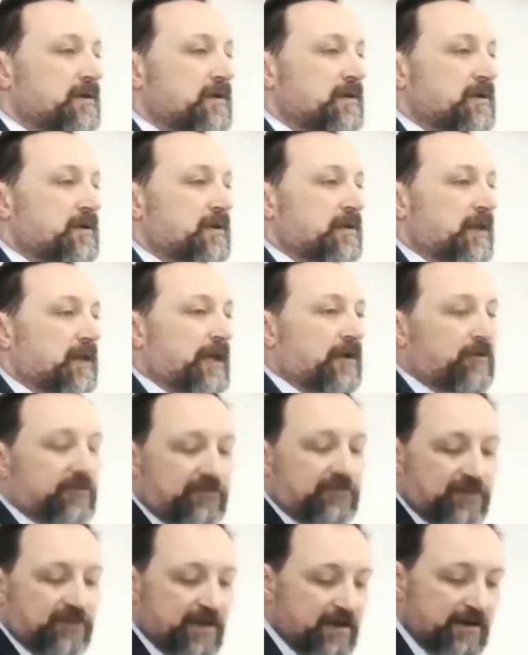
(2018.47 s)

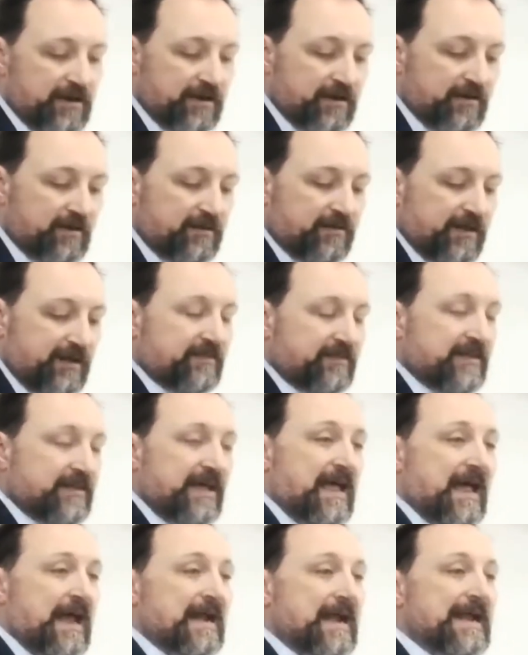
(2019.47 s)
Laodicea didn't think they
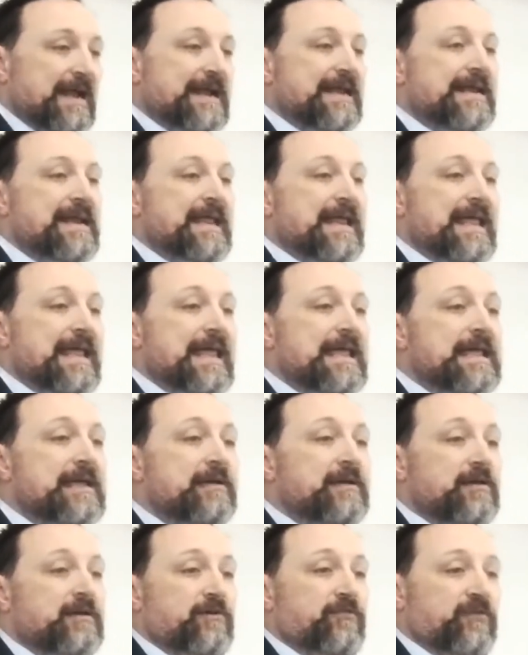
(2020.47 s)
had any need
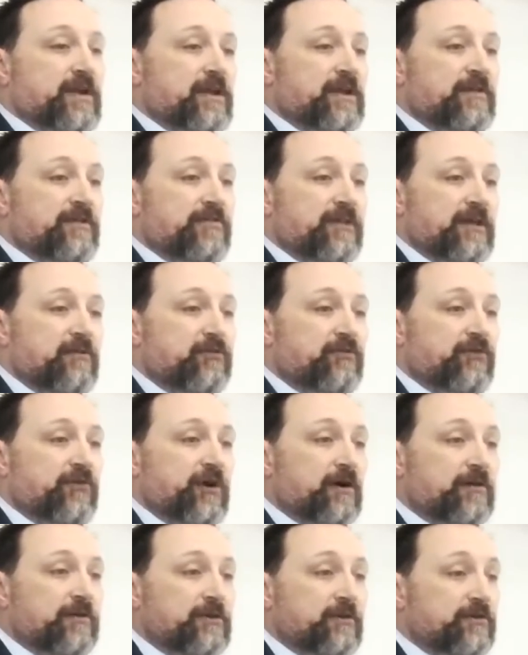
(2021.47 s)
of anything
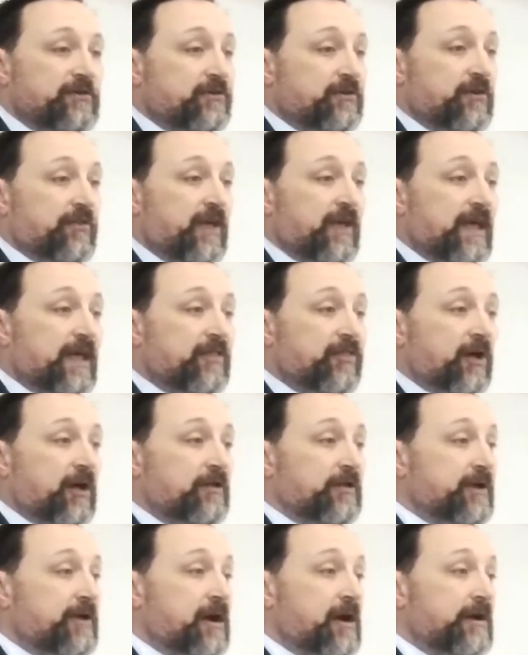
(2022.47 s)
further, so they
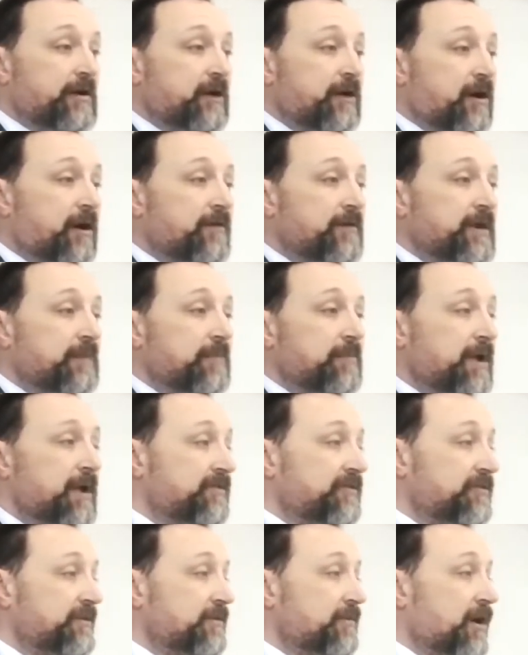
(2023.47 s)
thought God had already
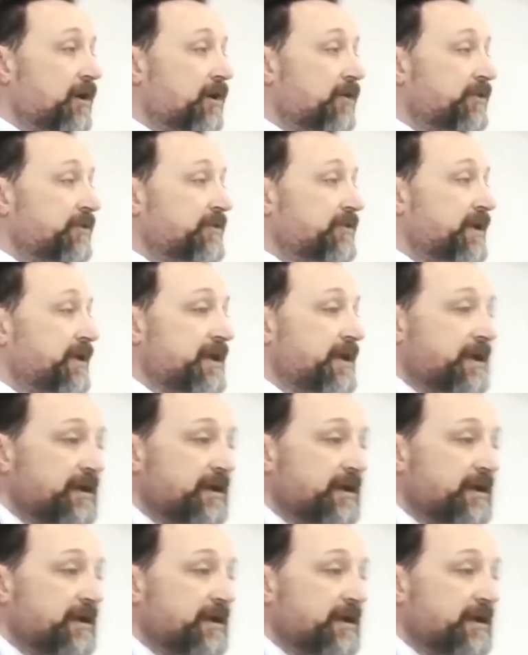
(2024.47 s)
blessed them all that they needed.